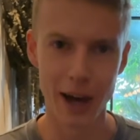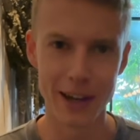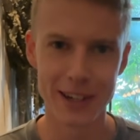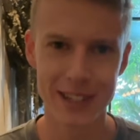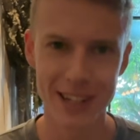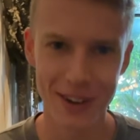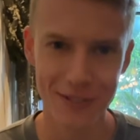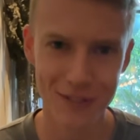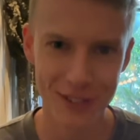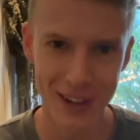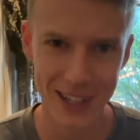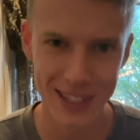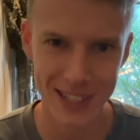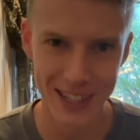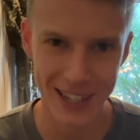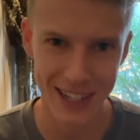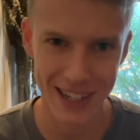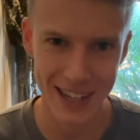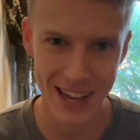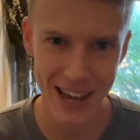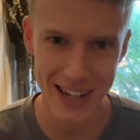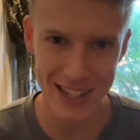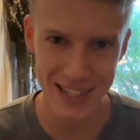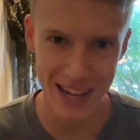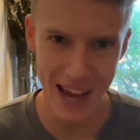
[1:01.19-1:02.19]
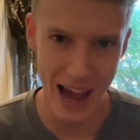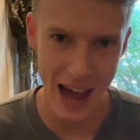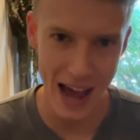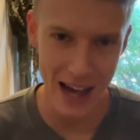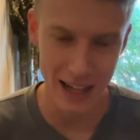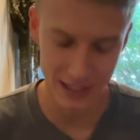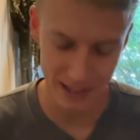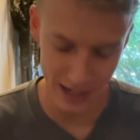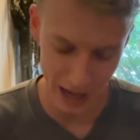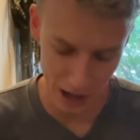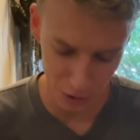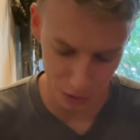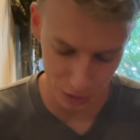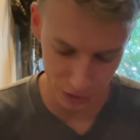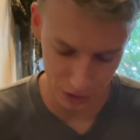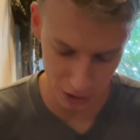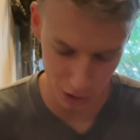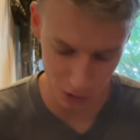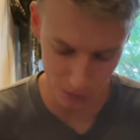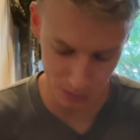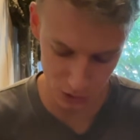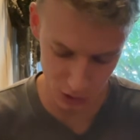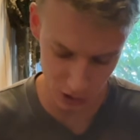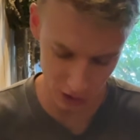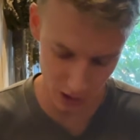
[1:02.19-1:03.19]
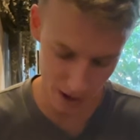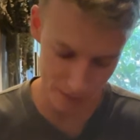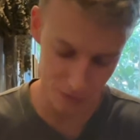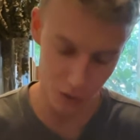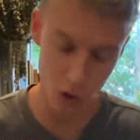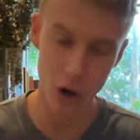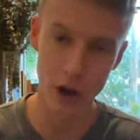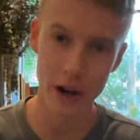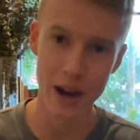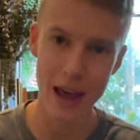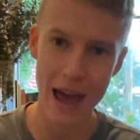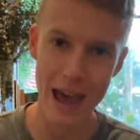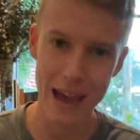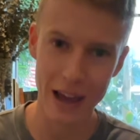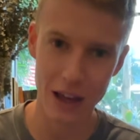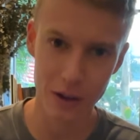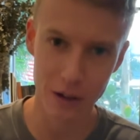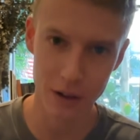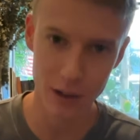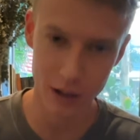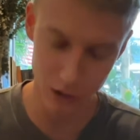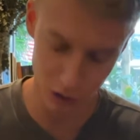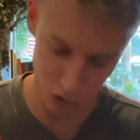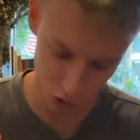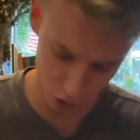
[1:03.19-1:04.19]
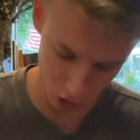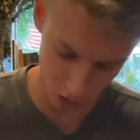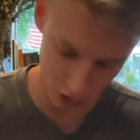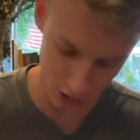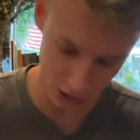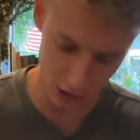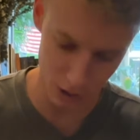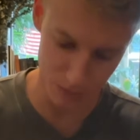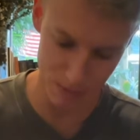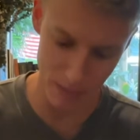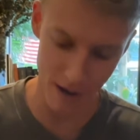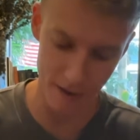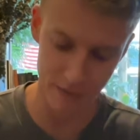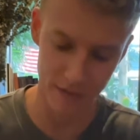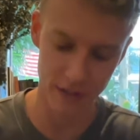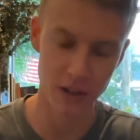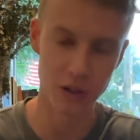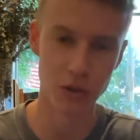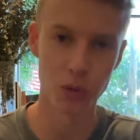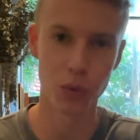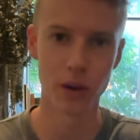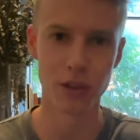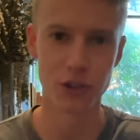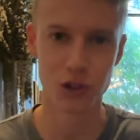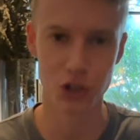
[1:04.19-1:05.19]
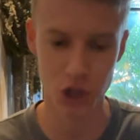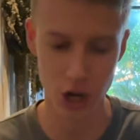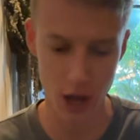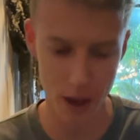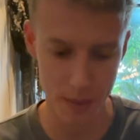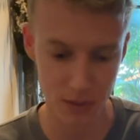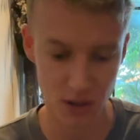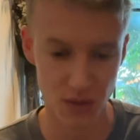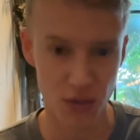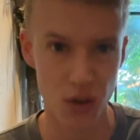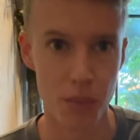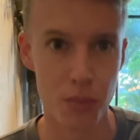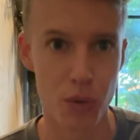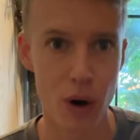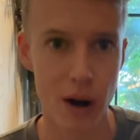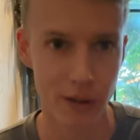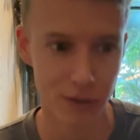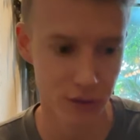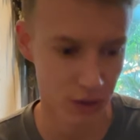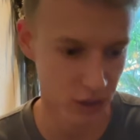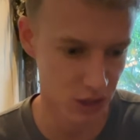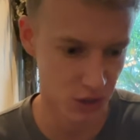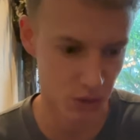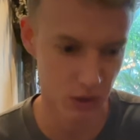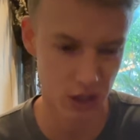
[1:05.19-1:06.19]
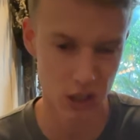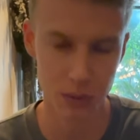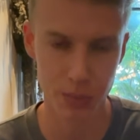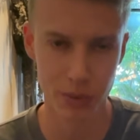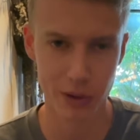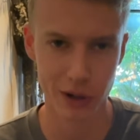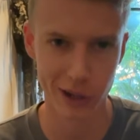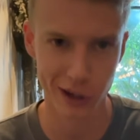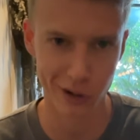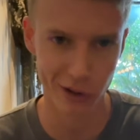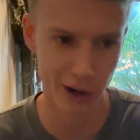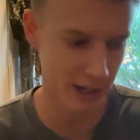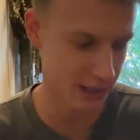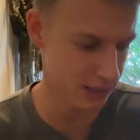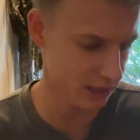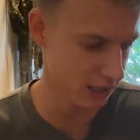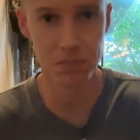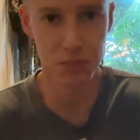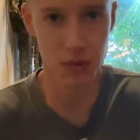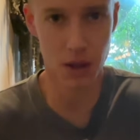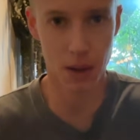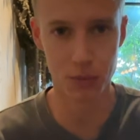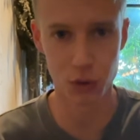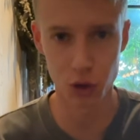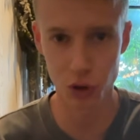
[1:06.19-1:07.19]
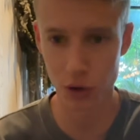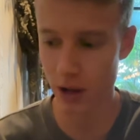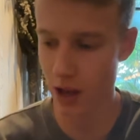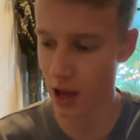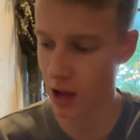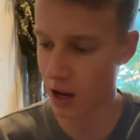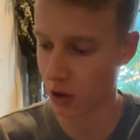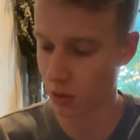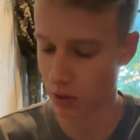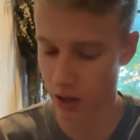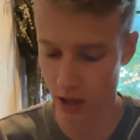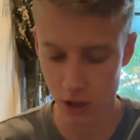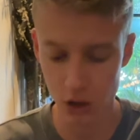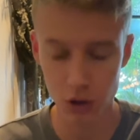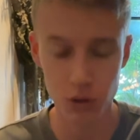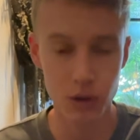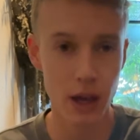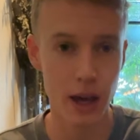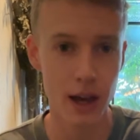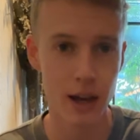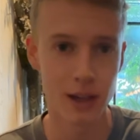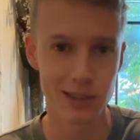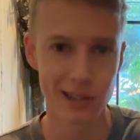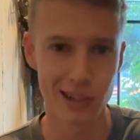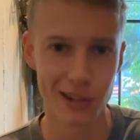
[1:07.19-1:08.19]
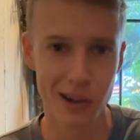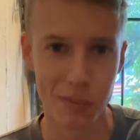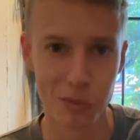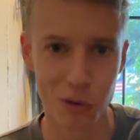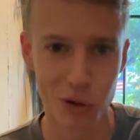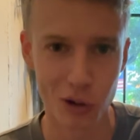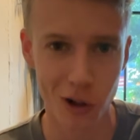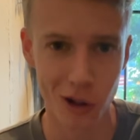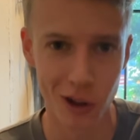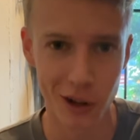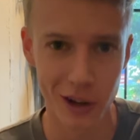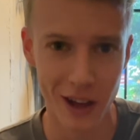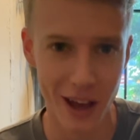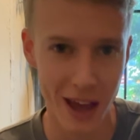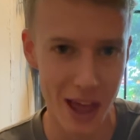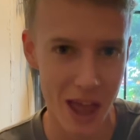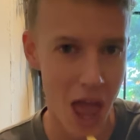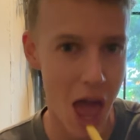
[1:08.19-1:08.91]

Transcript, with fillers: definitely didn't get as healthy option. I've got an egg and sausage muffin with chips for breakfast, which is really crazy. I'm doing it anyway, who cares? I'm on holiday.